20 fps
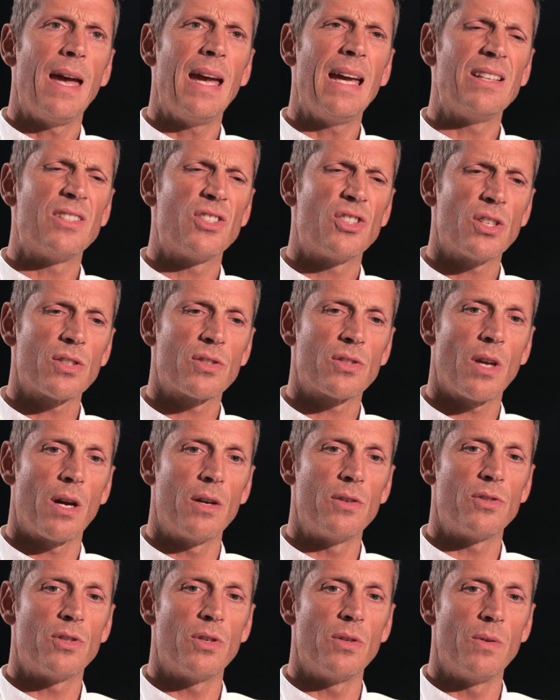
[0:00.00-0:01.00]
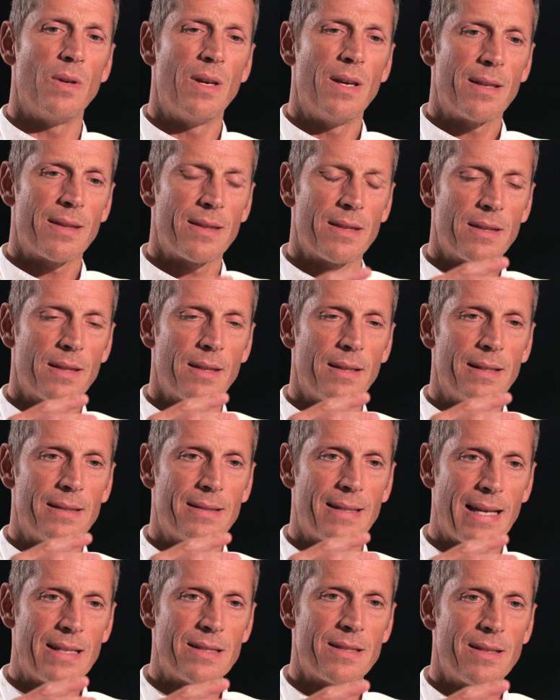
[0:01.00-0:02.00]
it's just going to, the
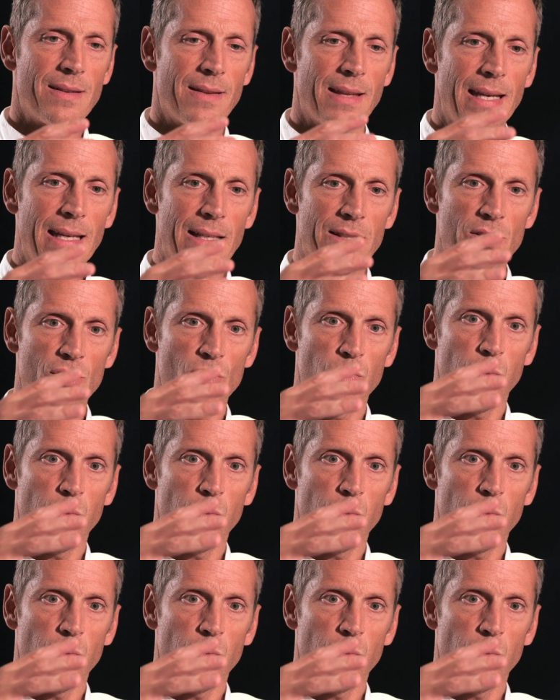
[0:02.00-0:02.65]
intensity of the heat just